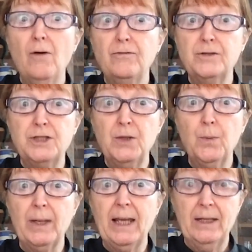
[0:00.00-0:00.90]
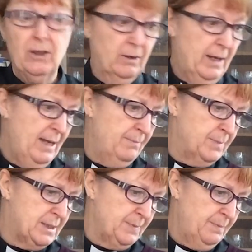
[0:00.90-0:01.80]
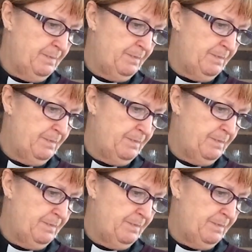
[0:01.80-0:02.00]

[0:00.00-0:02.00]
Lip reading: often, don't we, in our hymns.